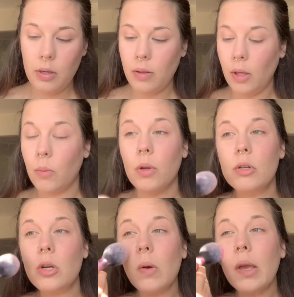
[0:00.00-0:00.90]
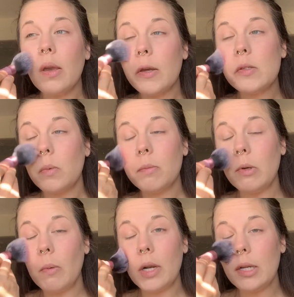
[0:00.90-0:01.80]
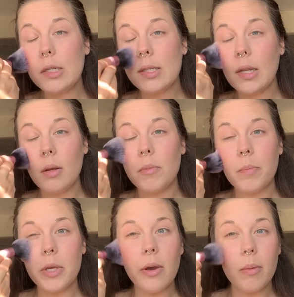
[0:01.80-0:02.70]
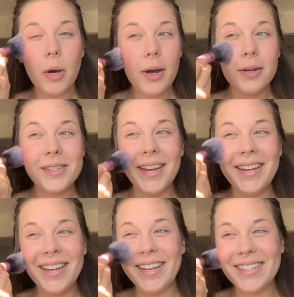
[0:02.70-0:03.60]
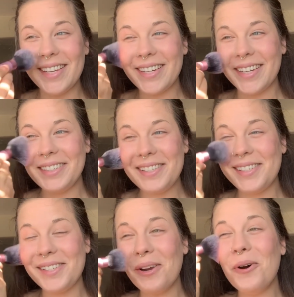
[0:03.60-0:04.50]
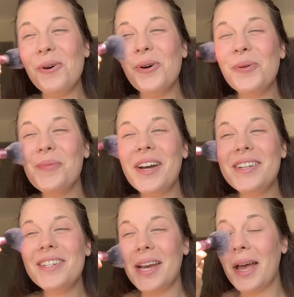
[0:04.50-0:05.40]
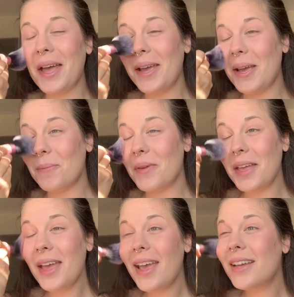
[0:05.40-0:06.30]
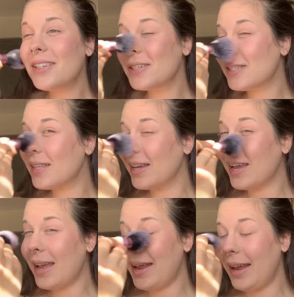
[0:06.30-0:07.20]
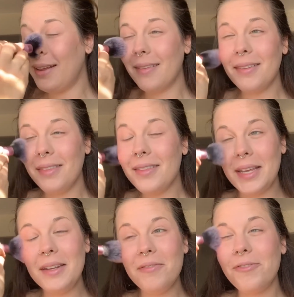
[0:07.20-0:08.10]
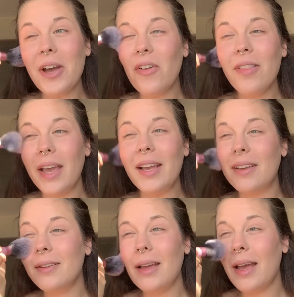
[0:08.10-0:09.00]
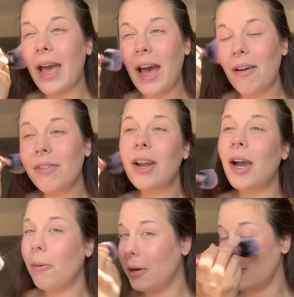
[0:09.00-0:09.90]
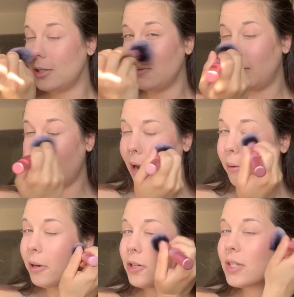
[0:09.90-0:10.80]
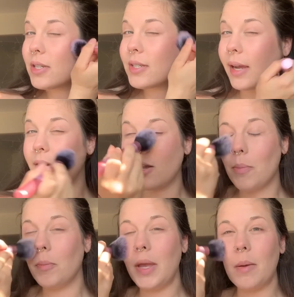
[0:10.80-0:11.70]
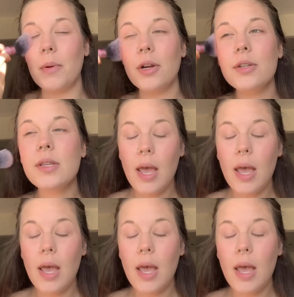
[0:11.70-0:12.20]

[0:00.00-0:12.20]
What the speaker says: Like, we were joking because when we went in to set up the P.O. box, it took us so much time. It took us like, it felt like half an hour to an hour just to sign a couple papers,